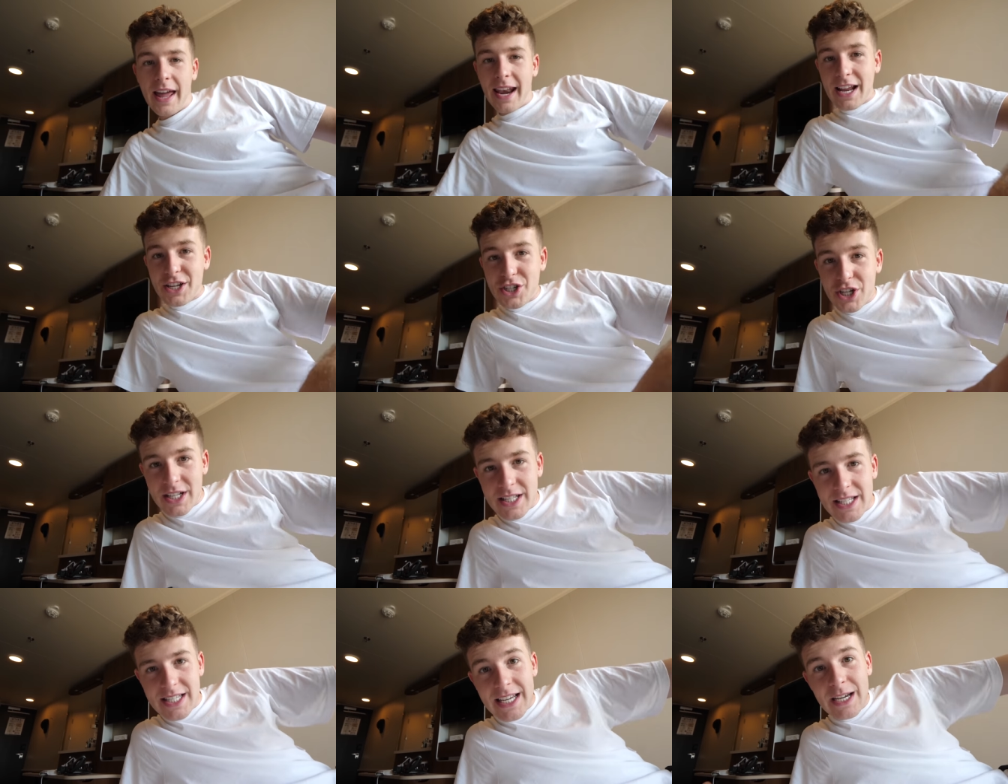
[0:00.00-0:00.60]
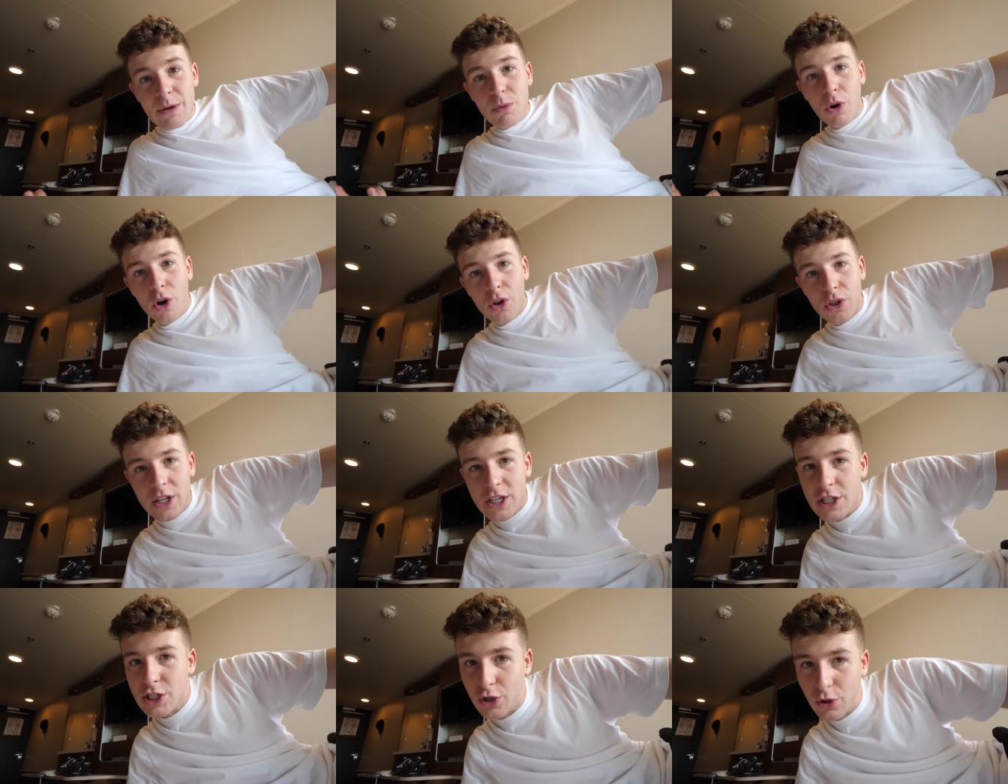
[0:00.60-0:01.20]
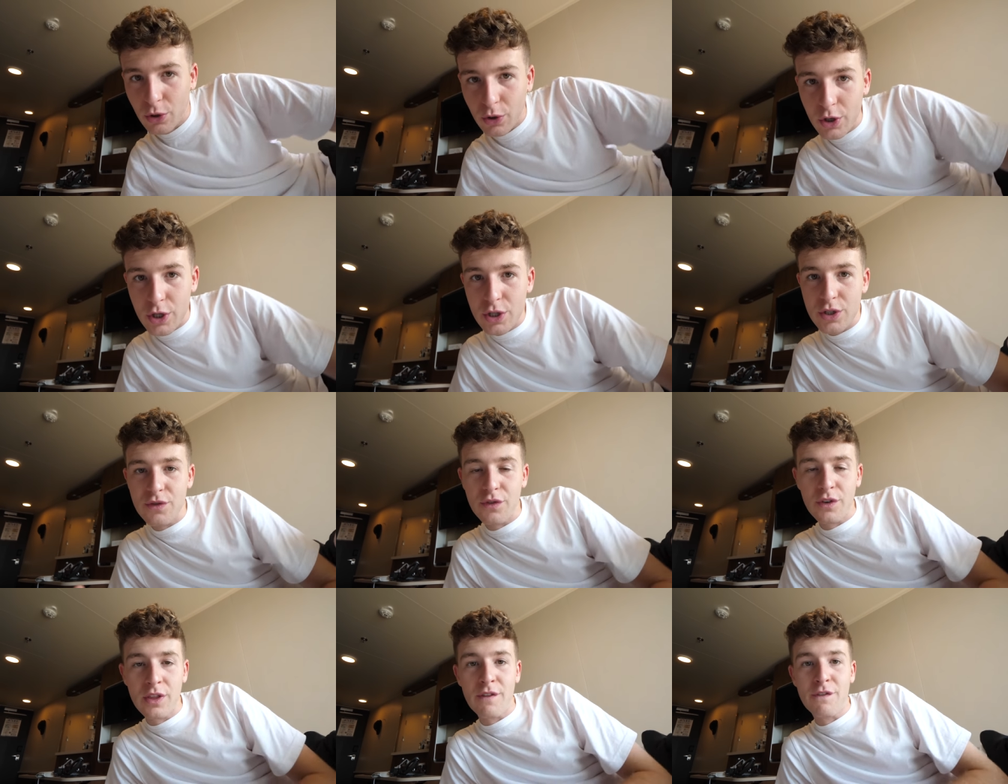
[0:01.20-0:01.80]
And as you can see, we're on this
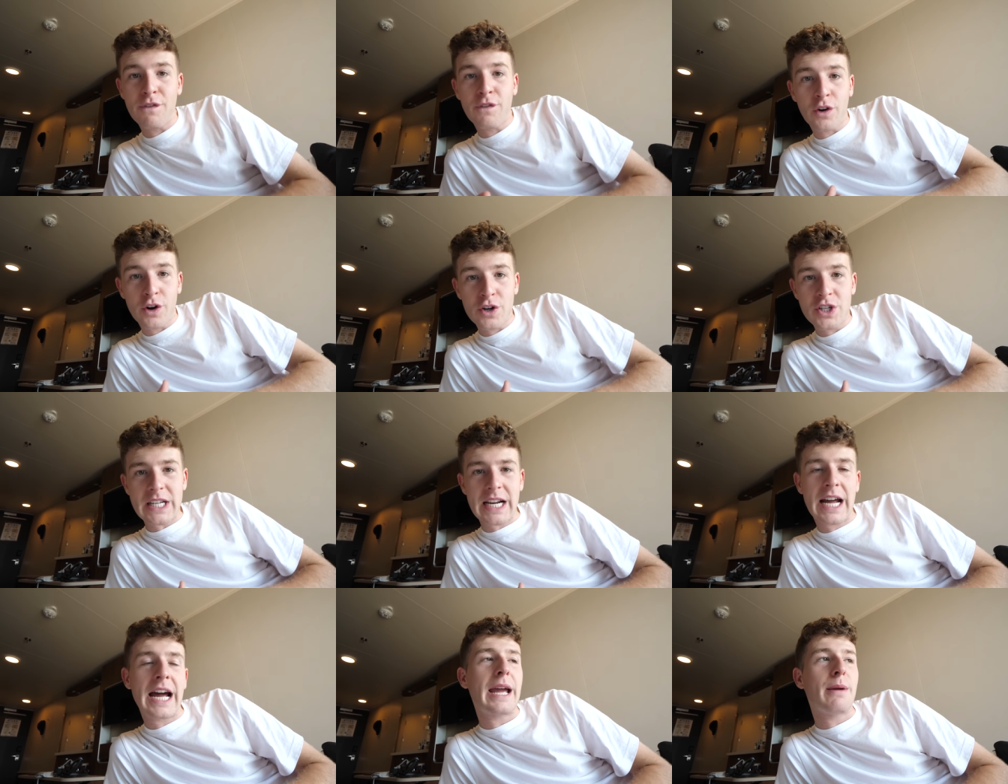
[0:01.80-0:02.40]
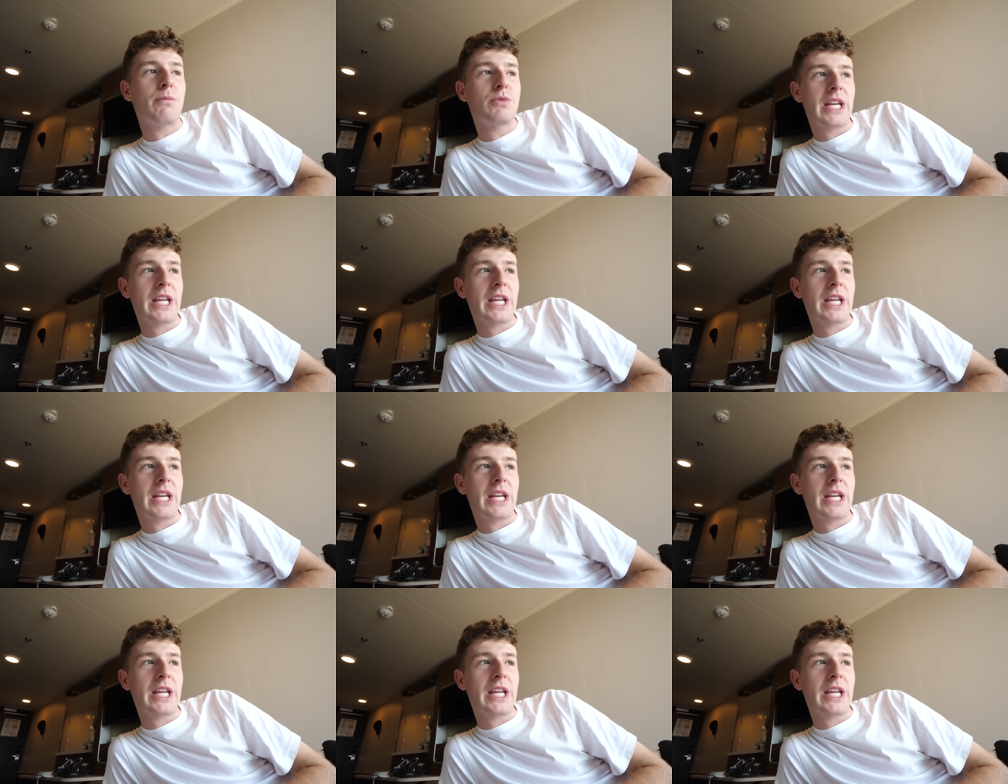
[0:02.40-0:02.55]
cruise for the first time